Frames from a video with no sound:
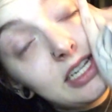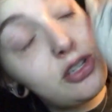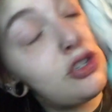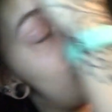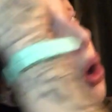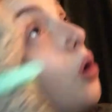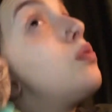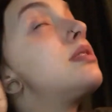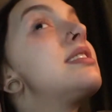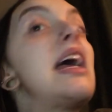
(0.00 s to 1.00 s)
is
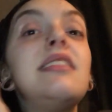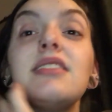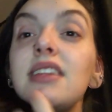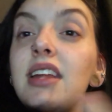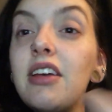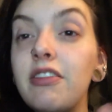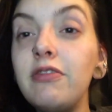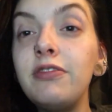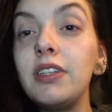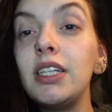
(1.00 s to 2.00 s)
so
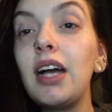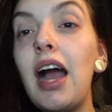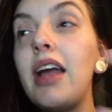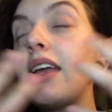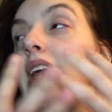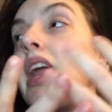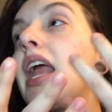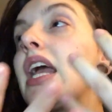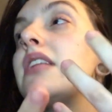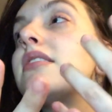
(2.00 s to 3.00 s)
sensitive, I
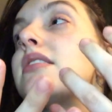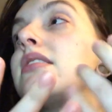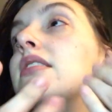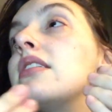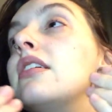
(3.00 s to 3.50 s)
can't